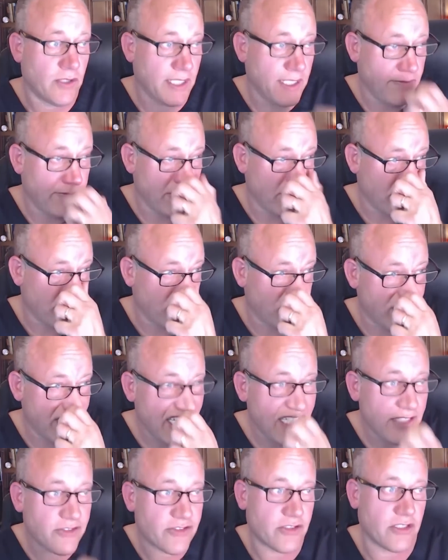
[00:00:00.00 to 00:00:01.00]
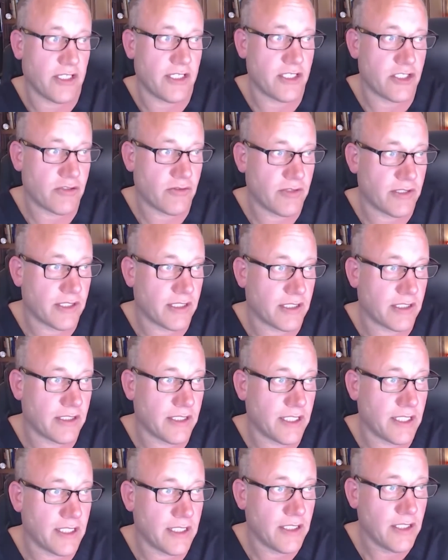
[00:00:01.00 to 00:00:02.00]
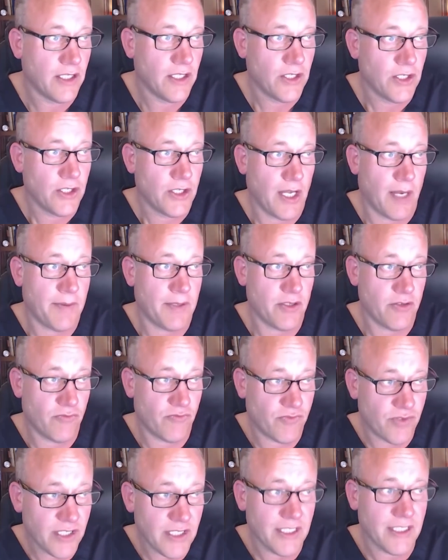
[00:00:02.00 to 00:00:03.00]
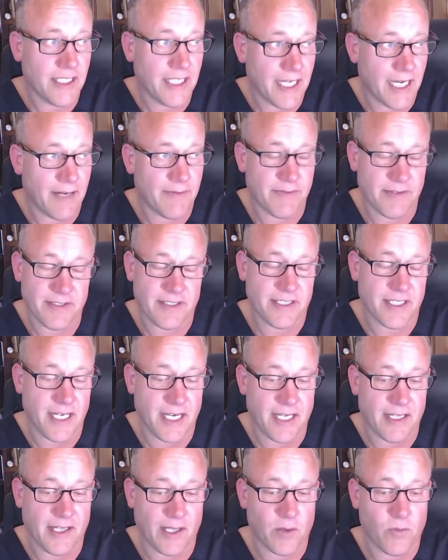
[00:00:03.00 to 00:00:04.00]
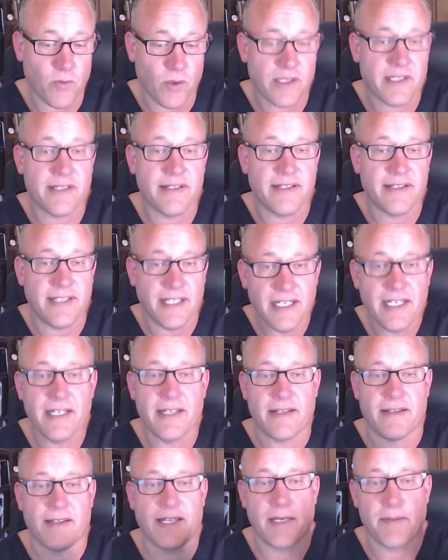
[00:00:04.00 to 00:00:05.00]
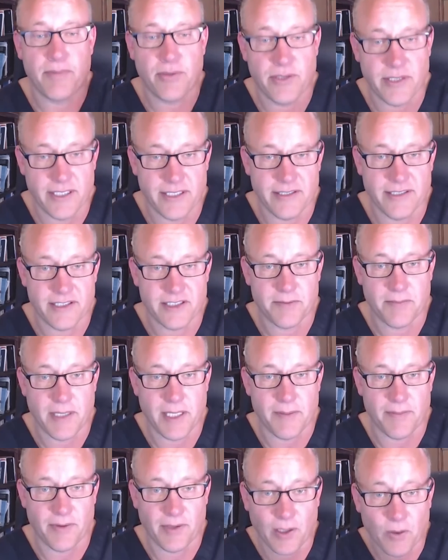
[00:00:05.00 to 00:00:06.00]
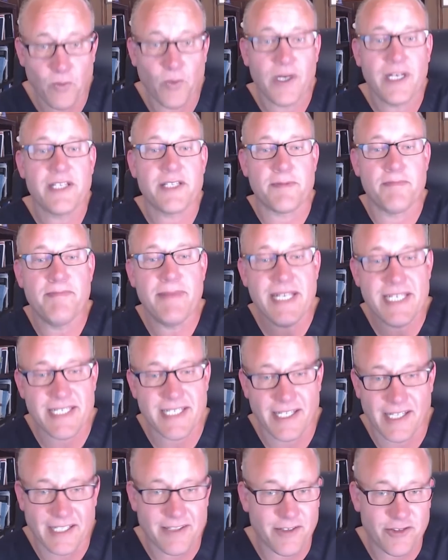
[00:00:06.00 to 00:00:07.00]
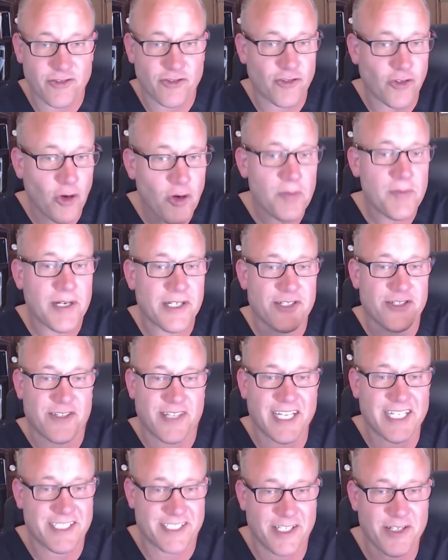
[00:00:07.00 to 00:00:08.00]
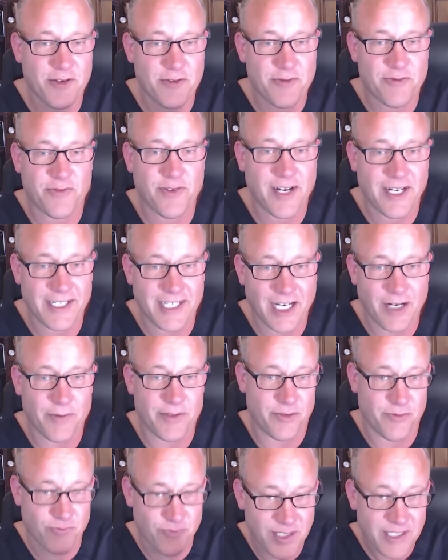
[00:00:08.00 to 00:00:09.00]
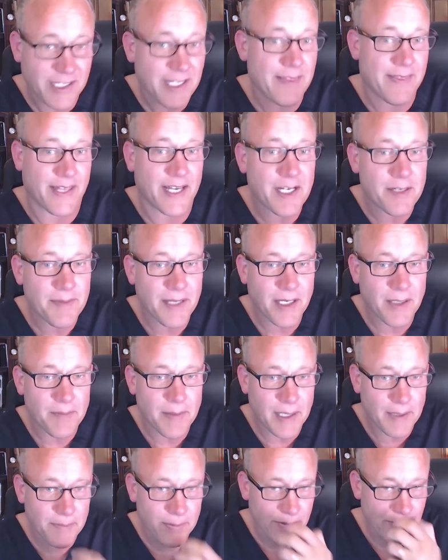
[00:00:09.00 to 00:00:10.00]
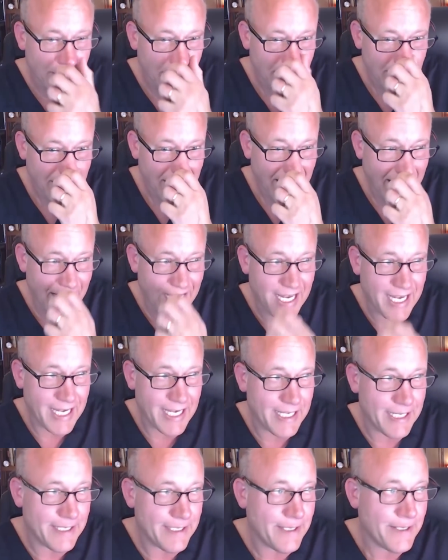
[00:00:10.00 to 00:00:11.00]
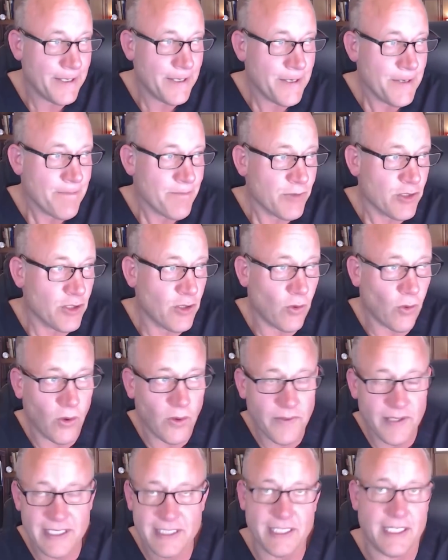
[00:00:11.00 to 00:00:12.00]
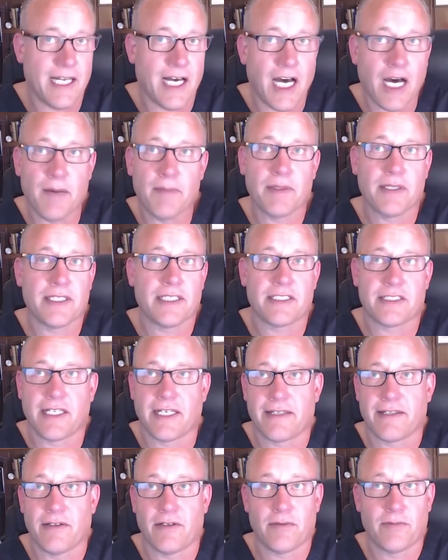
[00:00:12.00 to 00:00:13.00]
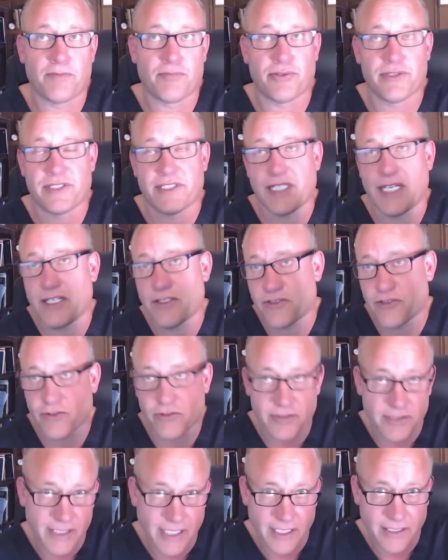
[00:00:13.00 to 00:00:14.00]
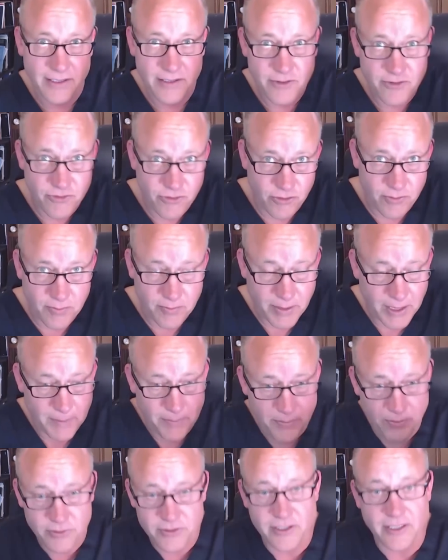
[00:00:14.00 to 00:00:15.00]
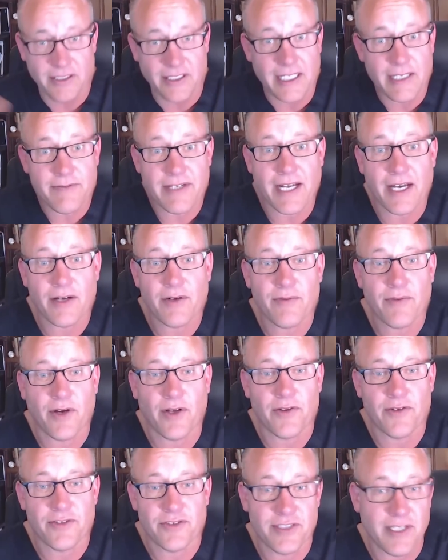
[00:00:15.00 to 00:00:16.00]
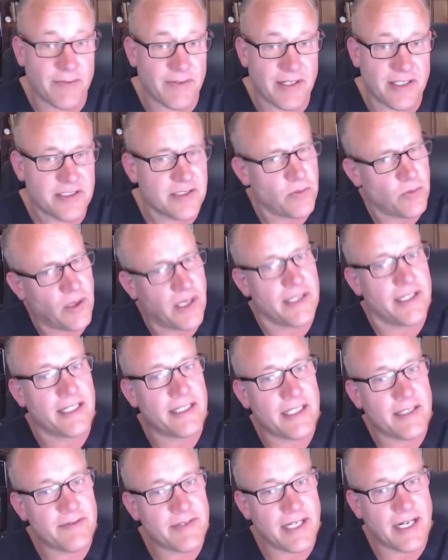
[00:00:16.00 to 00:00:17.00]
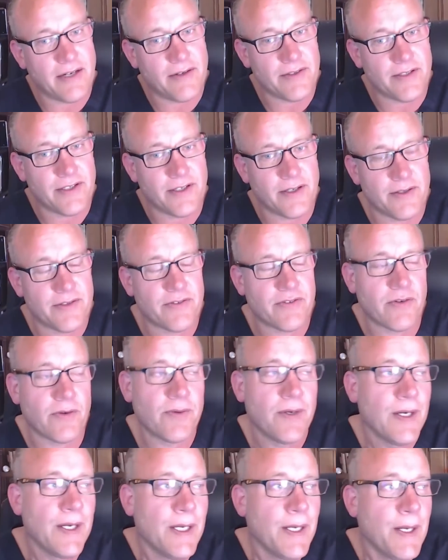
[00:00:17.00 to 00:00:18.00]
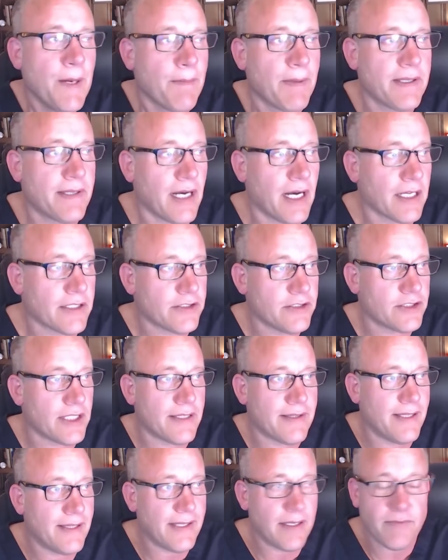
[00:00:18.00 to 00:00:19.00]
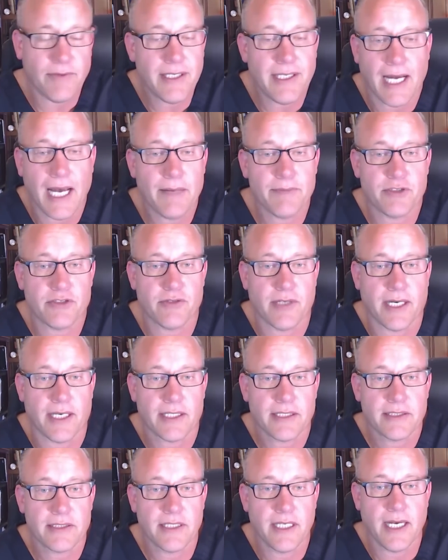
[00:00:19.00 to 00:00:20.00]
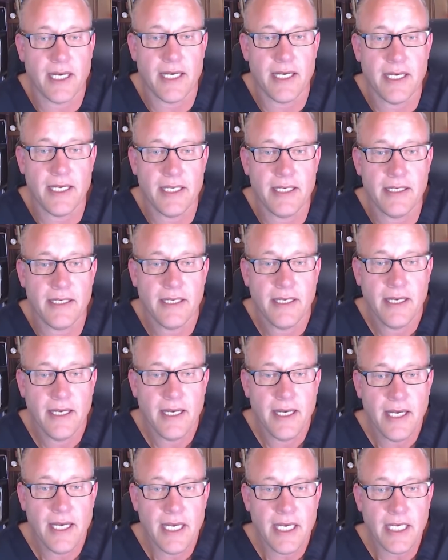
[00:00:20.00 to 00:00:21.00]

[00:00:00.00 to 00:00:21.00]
of all, even to read studies critically, I mean, you really have to say like what didn't they put in this paper? Like, what is missing? Like, there's so much things that you find out when you really think about a paper. And, you know, all these anomalies, like they'll present certain data in certain papers and leave it out of others. You have to ask you, why'd they leave it out? You know, and so, but doctors, they read abstracts and,